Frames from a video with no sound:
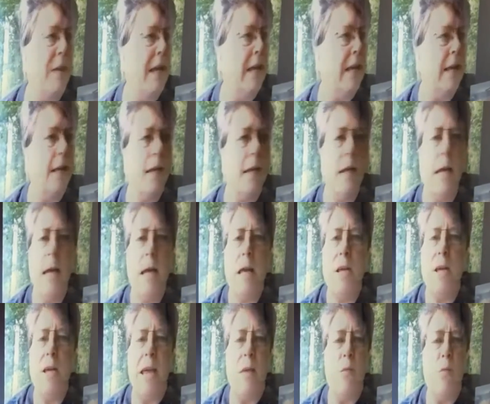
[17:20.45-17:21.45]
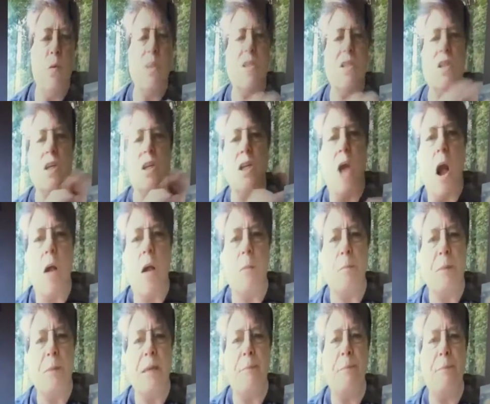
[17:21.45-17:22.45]
It was the
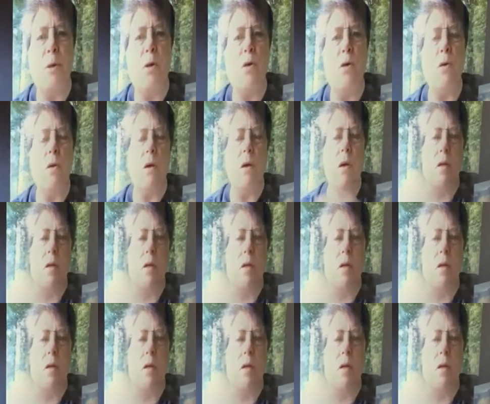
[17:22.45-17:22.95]
young people,